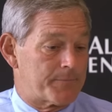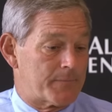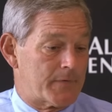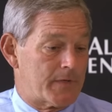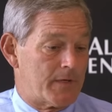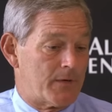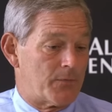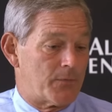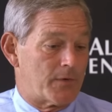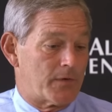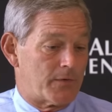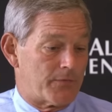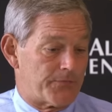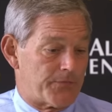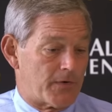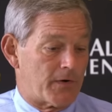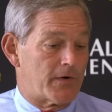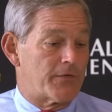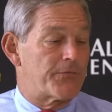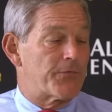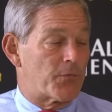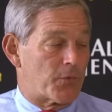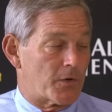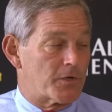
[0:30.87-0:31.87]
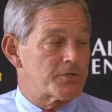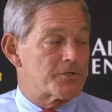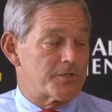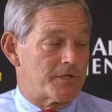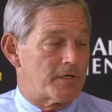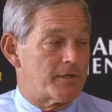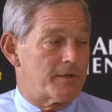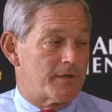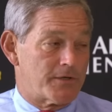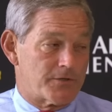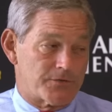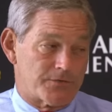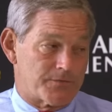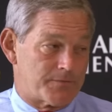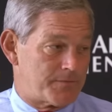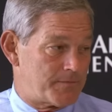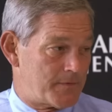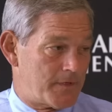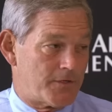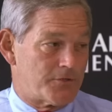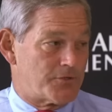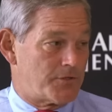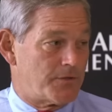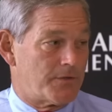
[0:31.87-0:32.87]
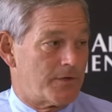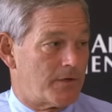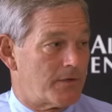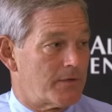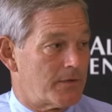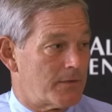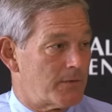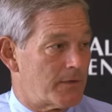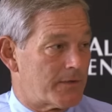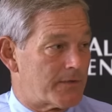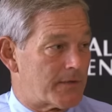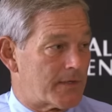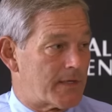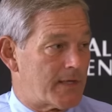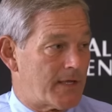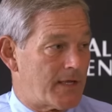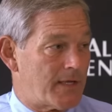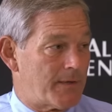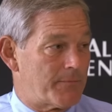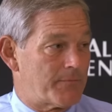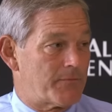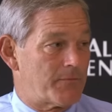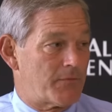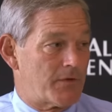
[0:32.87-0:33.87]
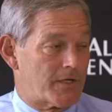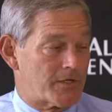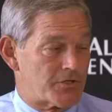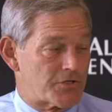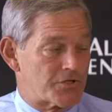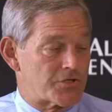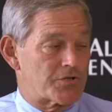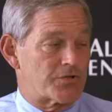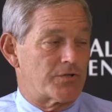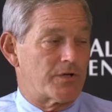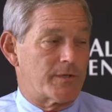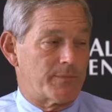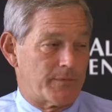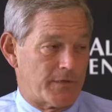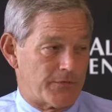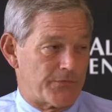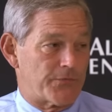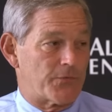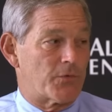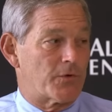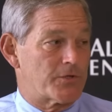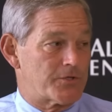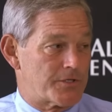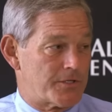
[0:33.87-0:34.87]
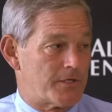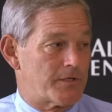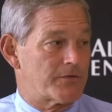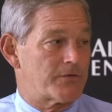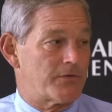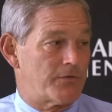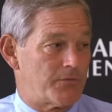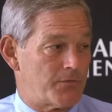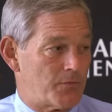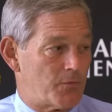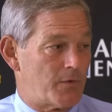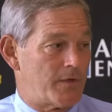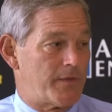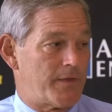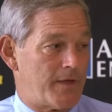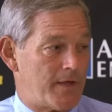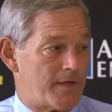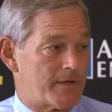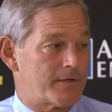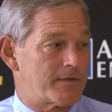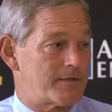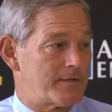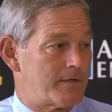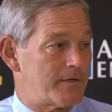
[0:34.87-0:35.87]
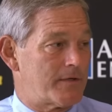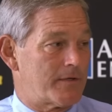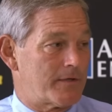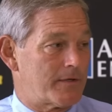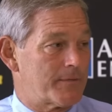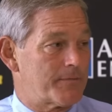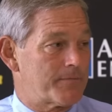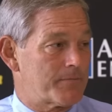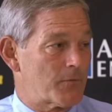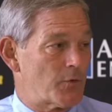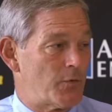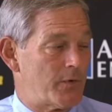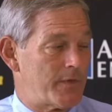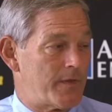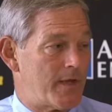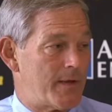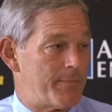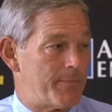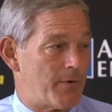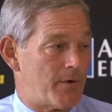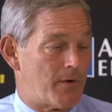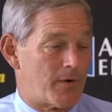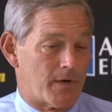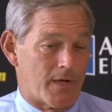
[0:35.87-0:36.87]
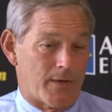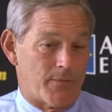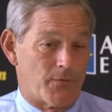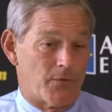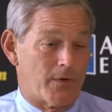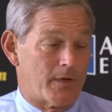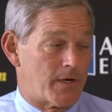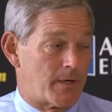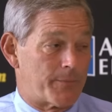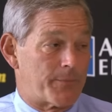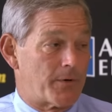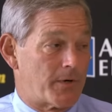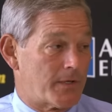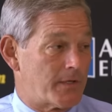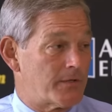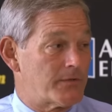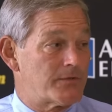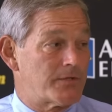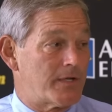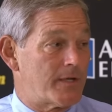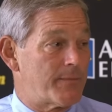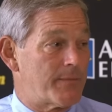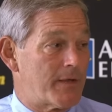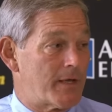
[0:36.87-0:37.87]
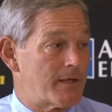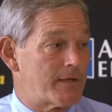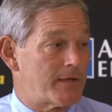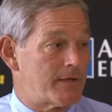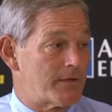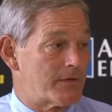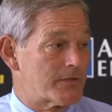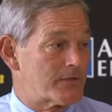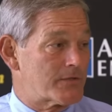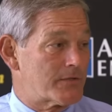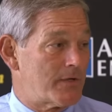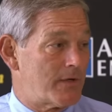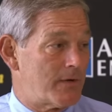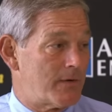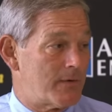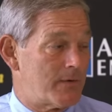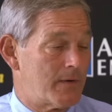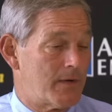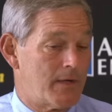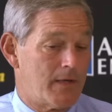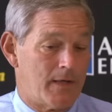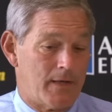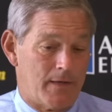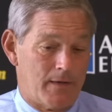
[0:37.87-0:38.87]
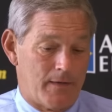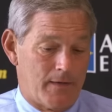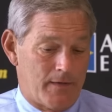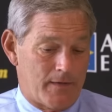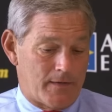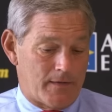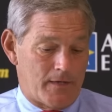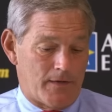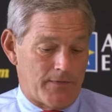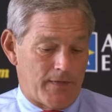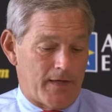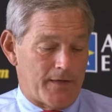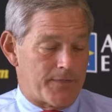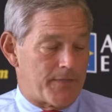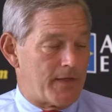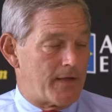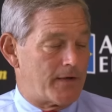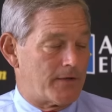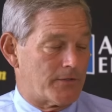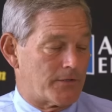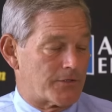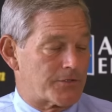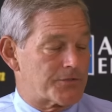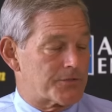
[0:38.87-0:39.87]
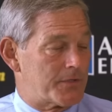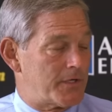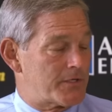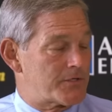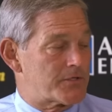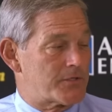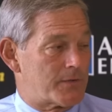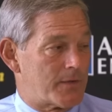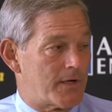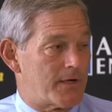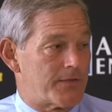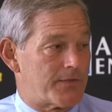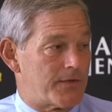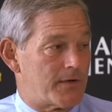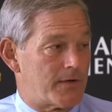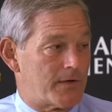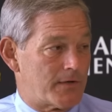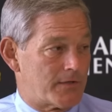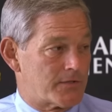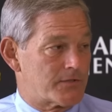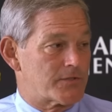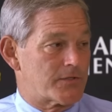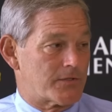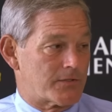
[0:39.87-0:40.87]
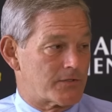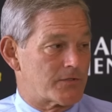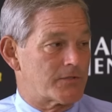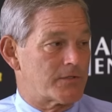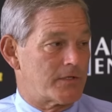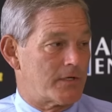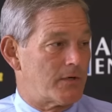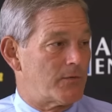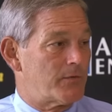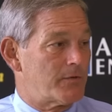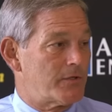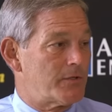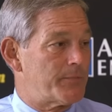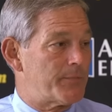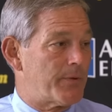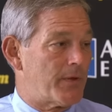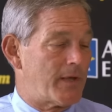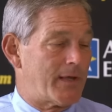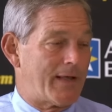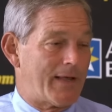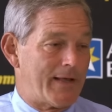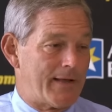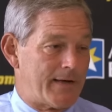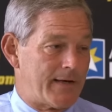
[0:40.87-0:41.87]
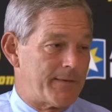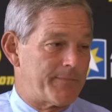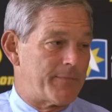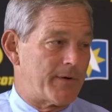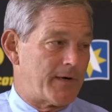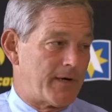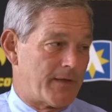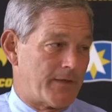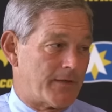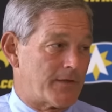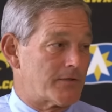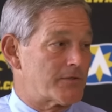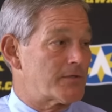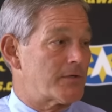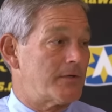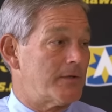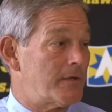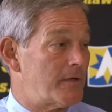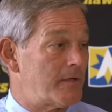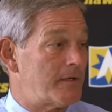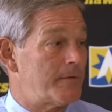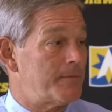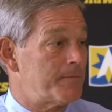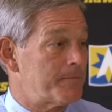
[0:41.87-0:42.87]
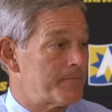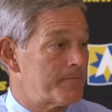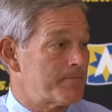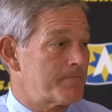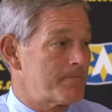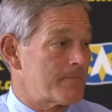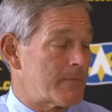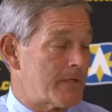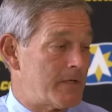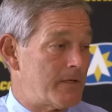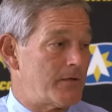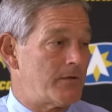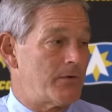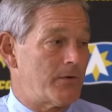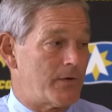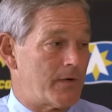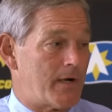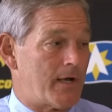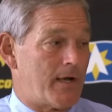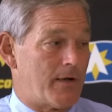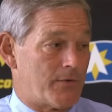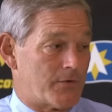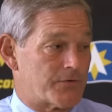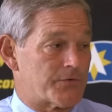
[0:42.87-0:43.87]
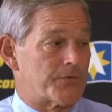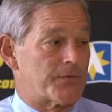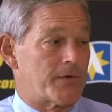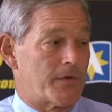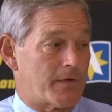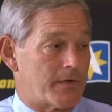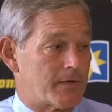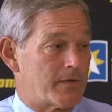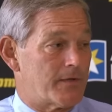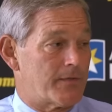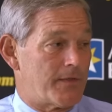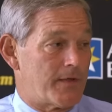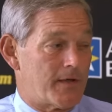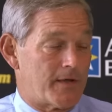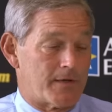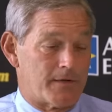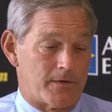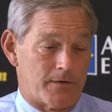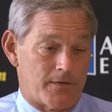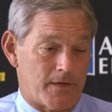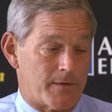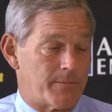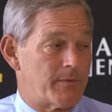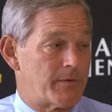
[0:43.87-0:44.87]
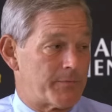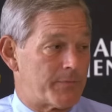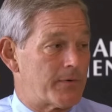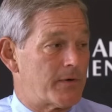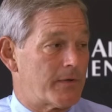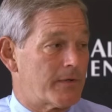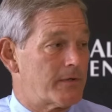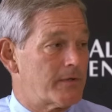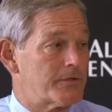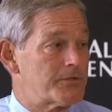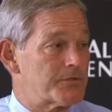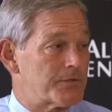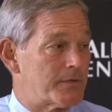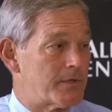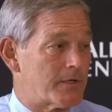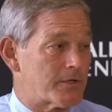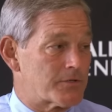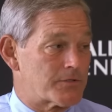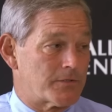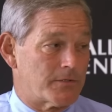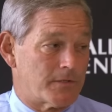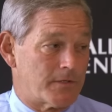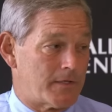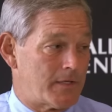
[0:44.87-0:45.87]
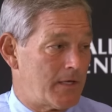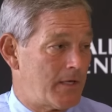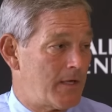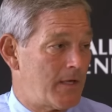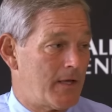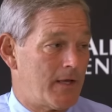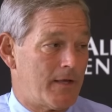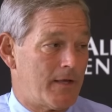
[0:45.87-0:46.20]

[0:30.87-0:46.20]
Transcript: we were very fortunate, as you know, you were at the game, extremely fortunate to win that ball game. We had a pretty good team that year. So, that illustration right there is just, when you play anybody that's good, and you and I was very good that year, they've been pretty good traditionally.